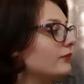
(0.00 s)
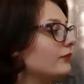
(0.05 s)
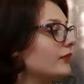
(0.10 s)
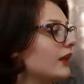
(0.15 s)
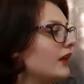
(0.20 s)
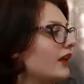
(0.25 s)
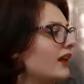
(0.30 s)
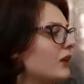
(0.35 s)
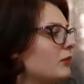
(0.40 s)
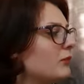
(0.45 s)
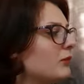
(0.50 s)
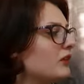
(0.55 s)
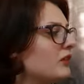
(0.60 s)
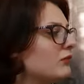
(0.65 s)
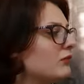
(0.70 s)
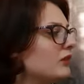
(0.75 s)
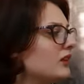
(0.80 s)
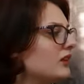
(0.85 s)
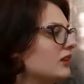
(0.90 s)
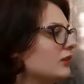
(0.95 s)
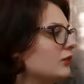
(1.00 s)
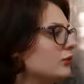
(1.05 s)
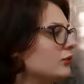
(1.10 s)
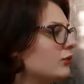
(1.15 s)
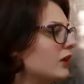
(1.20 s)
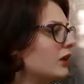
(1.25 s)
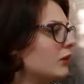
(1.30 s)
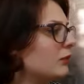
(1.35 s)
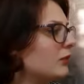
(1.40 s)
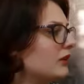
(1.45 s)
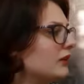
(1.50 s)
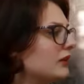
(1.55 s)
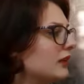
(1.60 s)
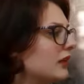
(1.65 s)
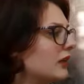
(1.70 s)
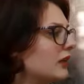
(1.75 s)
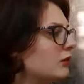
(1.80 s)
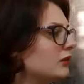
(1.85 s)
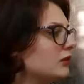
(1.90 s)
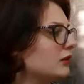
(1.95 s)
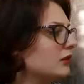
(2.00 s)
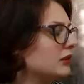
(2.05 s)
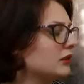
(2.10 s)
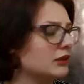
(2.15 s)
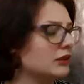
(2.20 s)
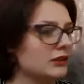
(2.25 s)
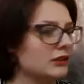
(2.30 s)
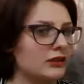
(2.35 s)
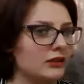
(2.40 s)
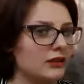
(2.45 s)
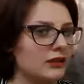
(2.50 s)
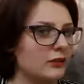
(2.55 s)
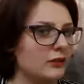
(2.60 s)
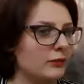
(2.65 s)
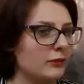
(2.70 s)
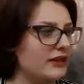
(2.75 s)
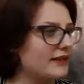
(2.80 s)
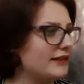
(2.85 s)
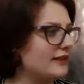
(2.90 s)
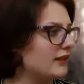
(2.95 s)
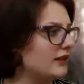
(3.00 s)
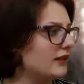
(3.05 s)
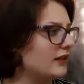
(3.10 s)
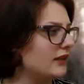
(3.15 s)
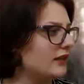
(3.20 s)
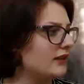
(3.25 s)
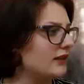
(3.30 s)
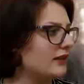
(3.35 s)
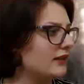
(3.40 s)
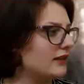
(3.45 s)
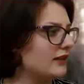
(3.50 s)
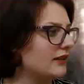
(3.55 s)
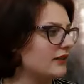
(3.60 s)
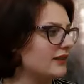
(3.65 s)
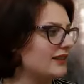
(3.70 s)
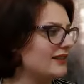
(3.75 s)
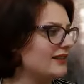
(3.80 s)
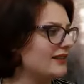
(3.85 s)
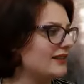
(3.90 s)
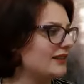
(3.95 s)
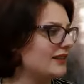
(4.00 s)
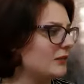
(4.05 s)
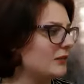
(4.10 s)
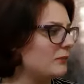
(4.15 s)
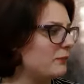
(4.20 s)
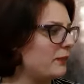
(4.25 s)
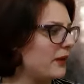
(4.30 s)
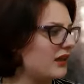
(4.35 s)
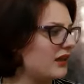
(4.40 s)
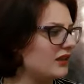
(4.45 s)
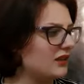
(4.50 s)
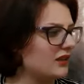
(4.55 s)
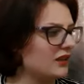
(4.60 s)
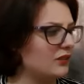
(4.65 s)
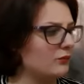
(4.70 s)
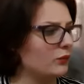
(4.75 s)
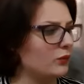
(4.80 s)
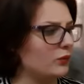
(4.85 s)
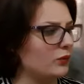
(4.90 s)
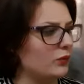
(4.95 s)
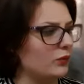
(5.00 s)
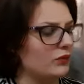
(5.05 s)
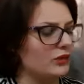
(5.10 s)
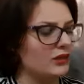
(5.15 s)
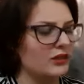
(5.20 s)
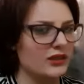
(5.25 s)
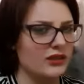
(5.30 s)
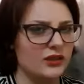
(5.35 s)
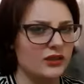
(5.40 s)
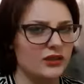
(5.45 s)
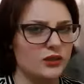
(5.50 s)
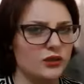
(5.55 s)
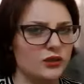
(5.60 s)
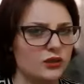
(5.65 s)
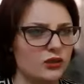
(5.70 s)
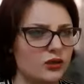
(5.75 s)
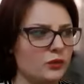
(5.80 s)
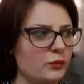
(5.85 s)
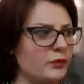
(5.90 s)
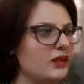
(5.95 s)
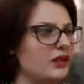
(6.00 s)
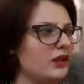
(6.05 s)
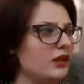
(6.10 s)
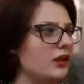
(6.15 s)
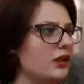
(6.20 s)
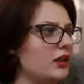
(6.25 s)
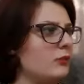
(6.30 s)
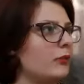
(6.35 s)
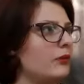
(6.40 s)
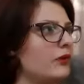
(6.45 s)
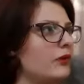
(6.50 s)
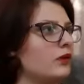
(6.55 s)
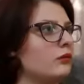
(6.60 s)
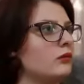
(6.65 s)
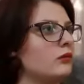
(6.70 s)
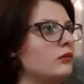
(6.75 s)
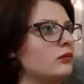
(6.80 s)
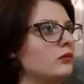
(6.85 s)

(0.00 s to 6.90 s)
I'm in real trouble now, Albie sighed. Silly paddling pool. Stupid hippo.